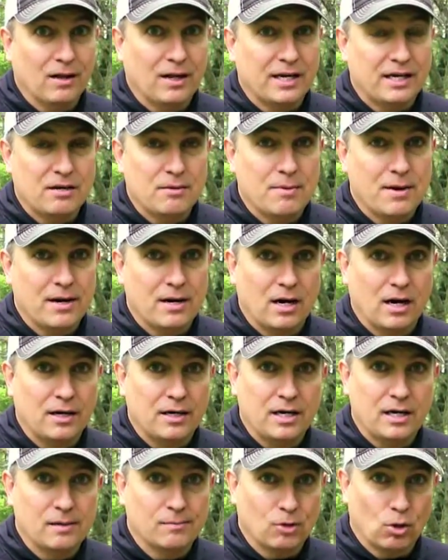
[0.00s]
like you've been
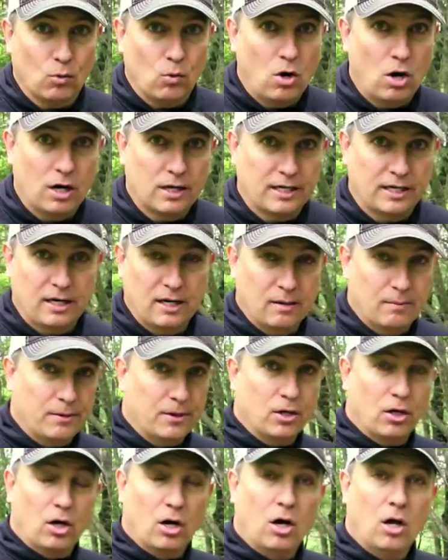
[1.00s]
hunting in them or walking in them
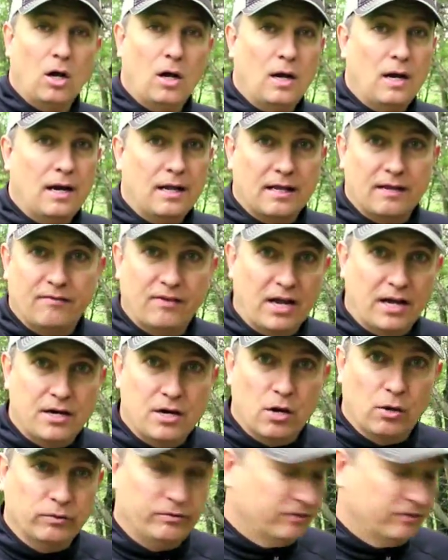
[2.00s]
at all. They've got no